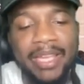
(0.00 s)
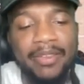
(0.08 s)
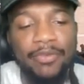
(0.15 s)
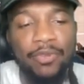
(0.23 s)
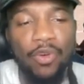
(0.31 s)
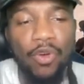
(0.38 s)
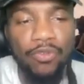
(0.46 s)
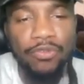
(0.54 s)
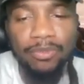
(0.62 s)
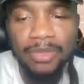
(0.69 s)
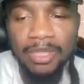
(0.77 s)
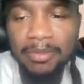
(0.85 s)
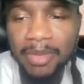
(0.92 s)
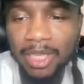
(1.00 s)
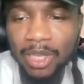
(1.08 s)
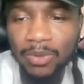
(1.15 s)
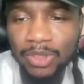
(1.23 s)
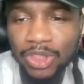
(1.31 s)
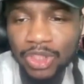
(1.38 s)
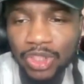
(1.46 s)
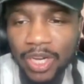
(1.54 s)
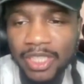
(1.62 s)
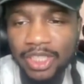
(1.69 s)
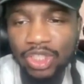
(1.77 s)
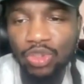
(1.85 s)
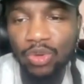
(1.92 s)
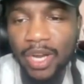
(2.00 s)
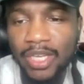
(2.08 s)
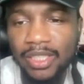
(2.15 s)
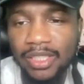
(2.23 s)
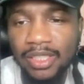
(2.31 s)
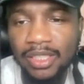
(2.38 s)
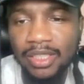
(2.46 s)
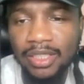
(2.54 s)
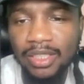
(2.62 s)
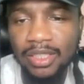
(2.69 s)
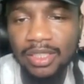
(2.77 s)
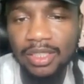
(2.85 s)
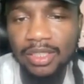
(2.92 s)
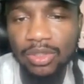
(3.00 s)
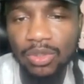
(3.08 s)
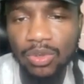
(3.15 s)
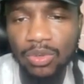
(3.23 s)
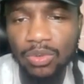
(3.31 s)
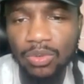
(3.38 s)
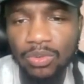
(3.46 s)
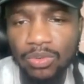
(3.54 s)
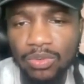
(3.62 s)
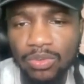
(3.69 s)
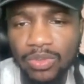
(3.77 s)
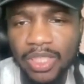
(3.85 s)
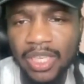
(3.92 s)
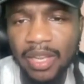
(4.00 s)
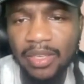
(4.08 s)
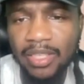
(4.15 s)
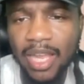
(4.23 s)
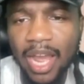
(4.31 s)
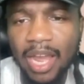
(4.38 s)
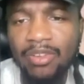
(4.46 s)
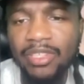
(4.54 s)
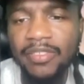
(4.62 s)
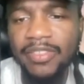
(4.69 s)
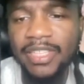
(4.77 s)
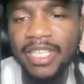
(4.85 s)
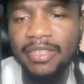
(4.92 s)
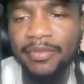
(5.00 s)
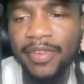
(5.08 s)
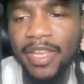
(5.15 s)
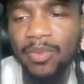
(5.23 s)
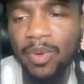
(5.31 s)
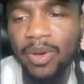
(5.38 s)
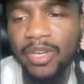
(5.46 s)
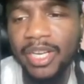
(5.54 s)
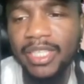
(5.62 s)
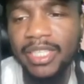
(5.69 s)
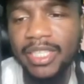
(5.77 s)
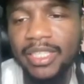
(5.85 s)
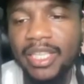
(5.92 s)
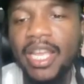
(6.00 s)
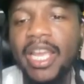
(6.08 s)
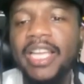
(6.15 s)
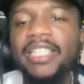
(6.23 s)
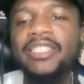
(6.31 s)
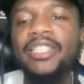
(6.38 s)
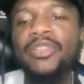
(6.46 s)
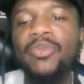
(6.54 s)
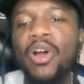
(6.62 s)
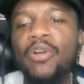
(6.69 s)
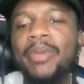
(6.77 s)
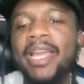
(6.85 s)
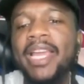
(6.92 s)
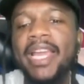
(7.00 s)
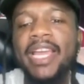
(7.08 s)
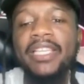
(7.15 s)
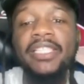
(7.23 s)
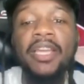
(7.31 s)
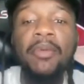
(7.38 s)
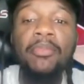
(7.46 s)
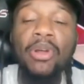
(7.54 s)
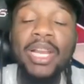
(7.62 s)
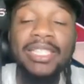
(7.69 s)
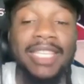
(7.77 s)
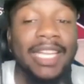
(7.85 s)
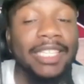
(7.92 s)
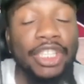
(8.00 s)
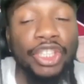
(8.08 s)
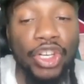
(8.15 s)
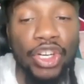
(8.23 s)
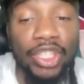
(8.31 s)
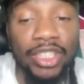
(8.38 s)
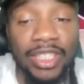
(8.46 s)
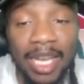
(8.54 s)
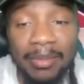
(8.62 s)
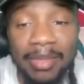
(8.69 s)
and forth from LaMelo and Trae is crazy. Ooh. Did it? I don't even think the fake worked. It didn't. Into the wrong man hands. Bro, that's like the third time